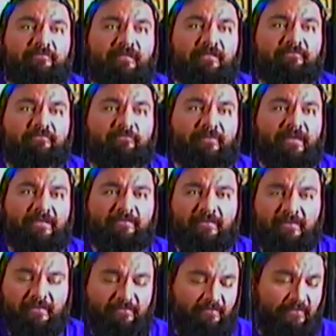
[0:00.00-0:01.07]
not too bad.
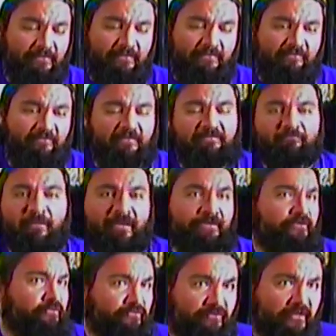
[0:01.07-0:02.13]
Steve
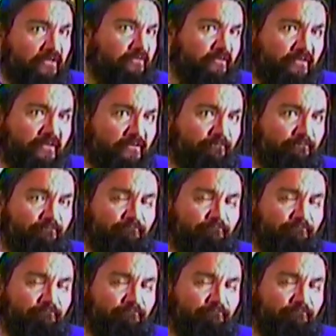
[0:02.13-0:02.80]
Miner directed it,